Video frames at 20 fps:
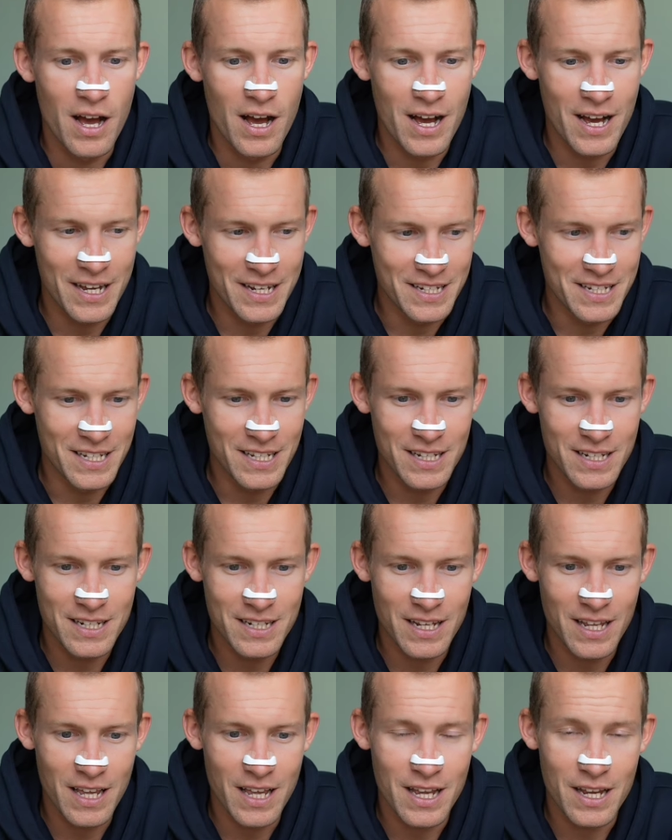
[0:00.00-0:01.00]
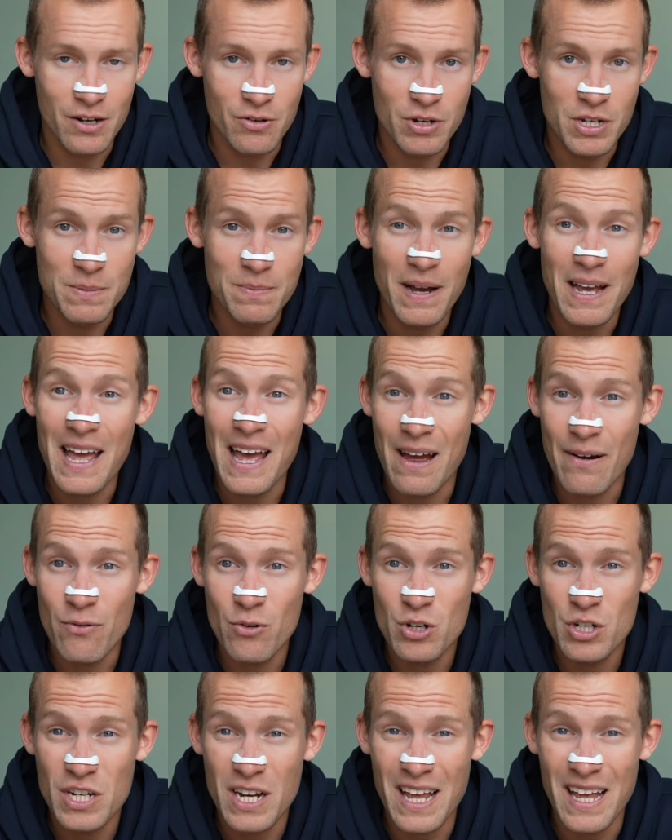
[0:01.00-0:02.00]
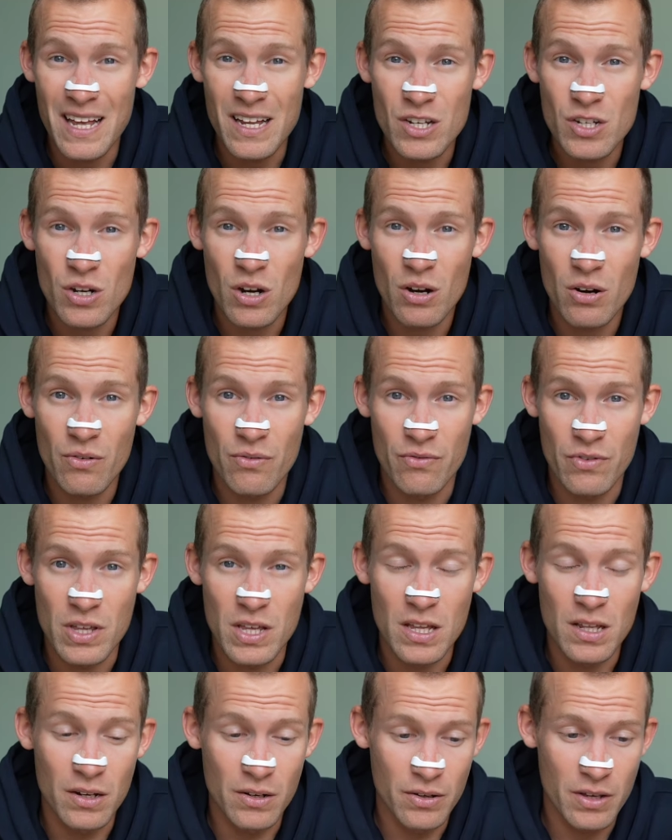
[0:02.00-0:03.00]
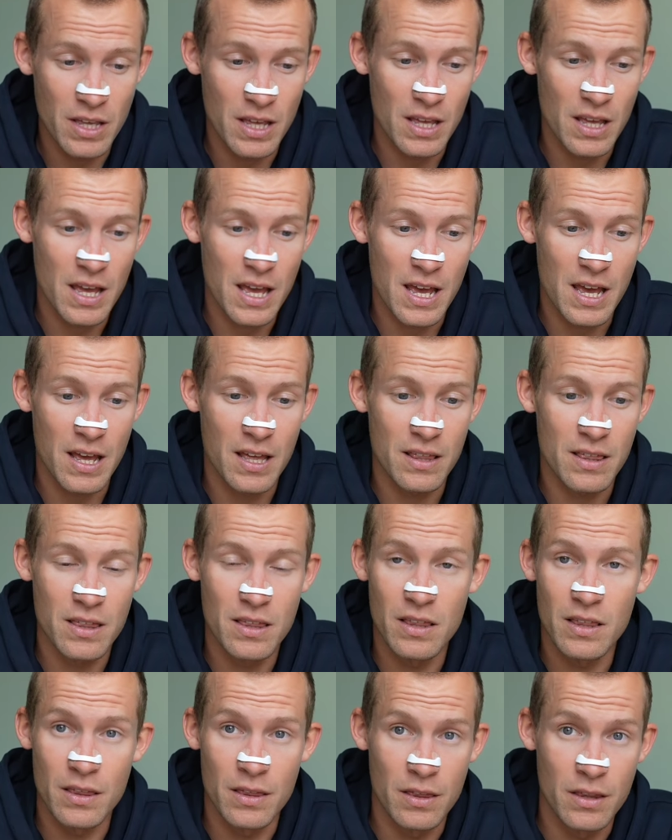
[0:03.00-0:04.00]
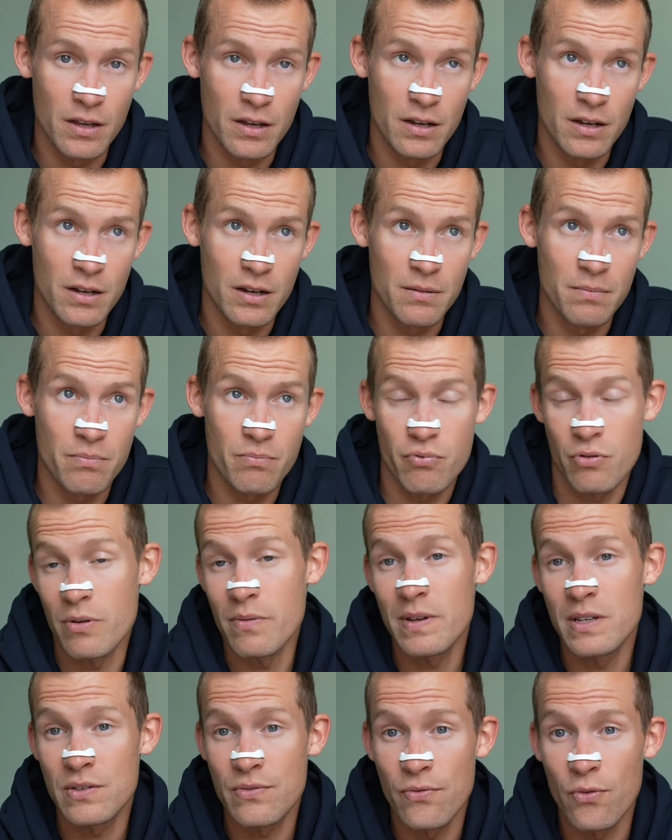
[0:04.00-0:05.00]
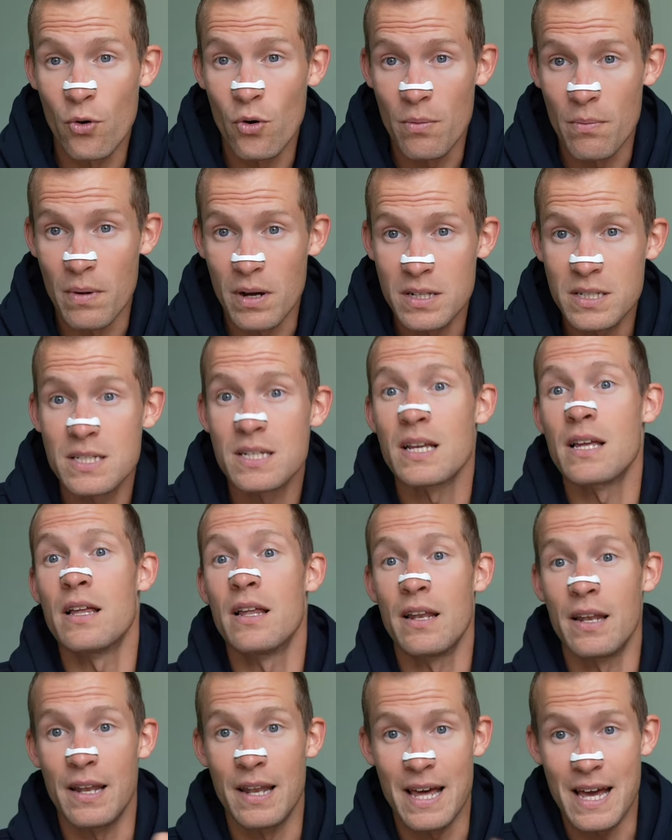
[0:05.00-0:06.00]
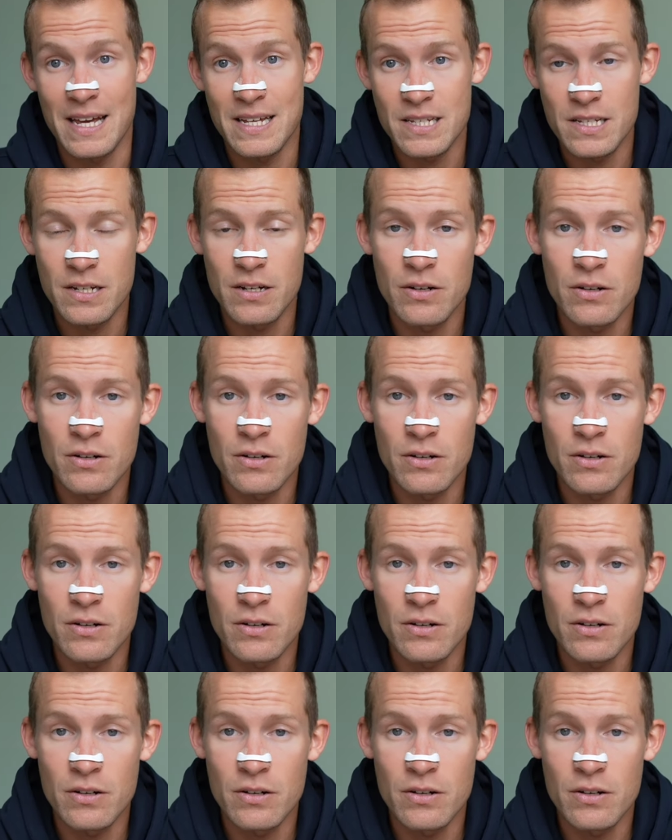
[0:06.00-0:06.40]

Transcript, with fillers: I did increase my average HRV looking at the previous four months last